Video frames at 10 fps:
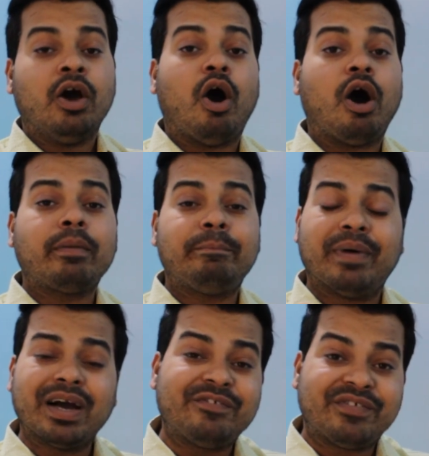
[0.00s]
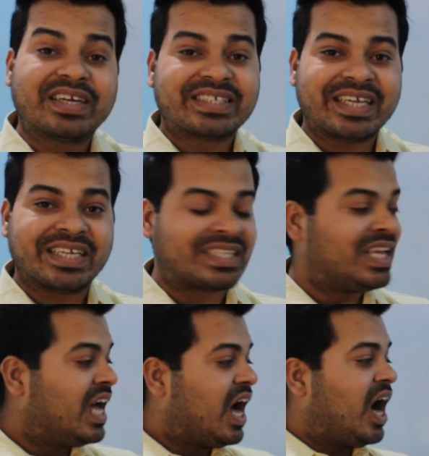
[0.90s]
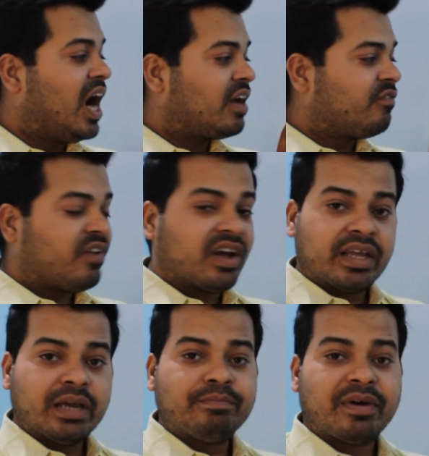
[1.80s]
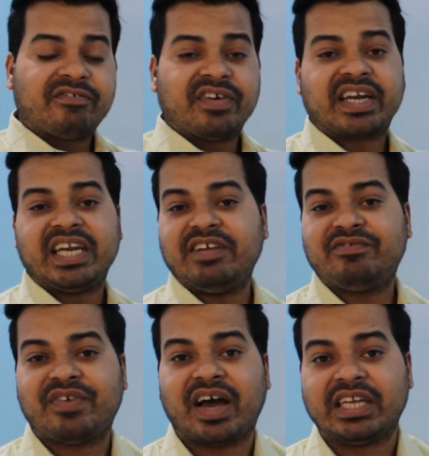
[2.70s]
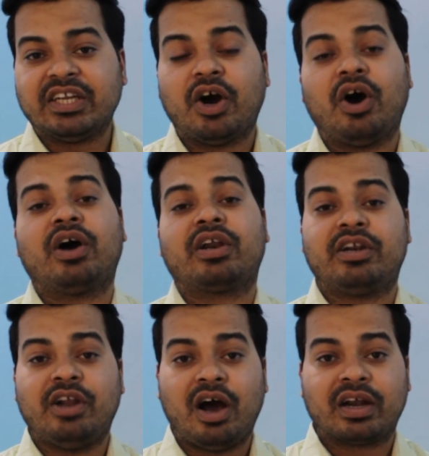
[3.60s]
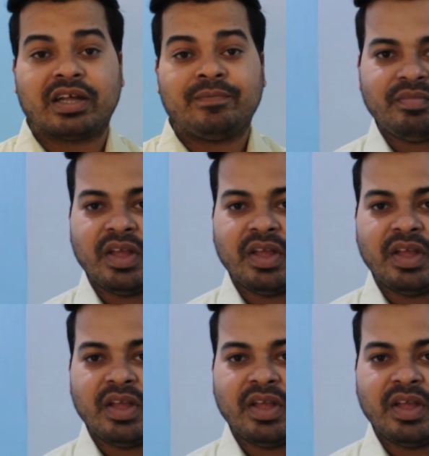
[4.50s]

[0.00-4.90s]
or bug fixes are working perfectly fine or not.